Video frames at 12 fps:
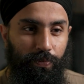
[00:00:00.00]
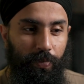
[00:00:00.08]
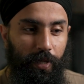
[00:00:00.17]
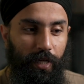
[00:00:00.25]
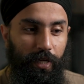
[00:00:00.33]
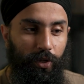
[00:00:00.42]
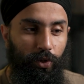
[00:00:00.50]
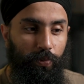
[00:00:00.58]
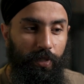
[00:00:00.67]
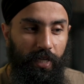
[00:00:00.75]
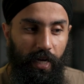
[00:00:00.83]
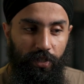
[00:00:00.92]
but
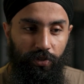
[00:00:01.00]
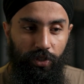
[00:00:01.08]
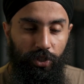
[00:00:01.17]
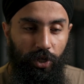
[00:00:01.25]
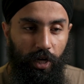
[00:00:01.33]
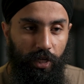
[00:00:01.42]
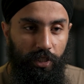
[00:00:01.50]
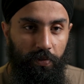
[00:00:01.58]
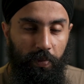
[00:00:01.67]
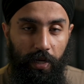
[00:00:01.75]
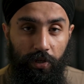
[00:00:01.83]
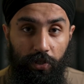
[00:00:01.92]
nobody actually talks
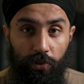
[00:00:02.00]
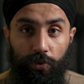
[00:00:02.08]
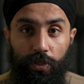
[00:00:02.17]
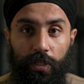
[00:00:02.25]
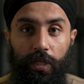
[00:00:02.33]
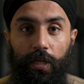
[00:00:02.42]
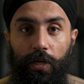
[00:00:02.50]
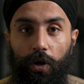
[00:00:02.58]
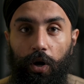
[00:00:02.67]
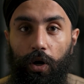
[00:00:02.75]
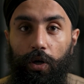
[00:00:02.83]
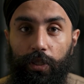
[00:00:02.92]
about using it
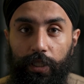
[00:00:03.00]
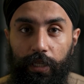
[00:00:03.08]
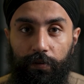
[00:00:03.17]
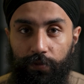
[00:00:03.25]
all day,